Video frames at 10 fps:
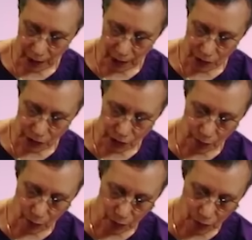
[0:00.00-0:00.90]
I just
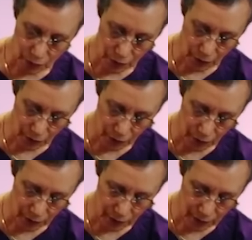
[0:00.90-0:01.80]
move
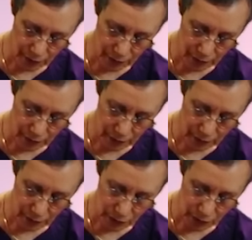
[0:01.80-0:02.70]
over
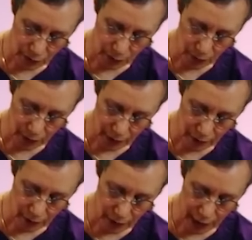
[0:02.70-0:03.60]
to the point
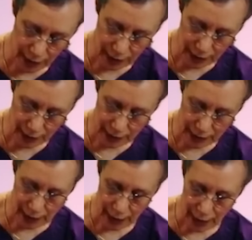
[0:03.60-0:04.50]
where I can
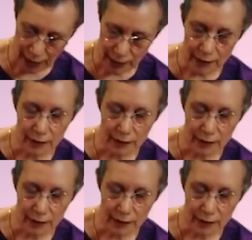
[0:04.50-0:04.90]
then get